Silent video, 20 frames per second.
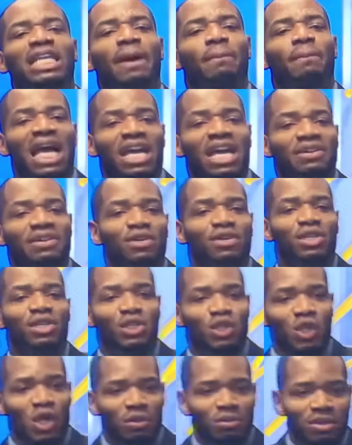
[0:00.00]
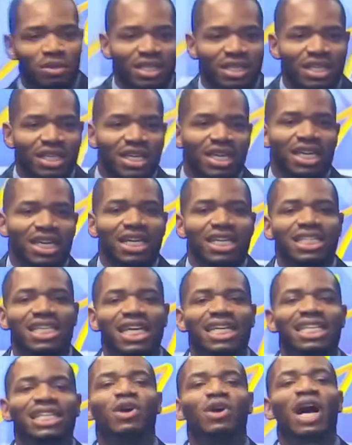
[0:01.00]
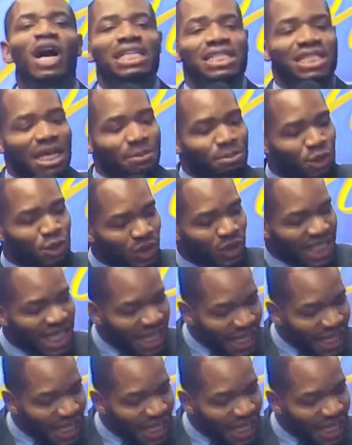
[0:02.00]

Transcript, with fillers: and apply for job, they did not accept you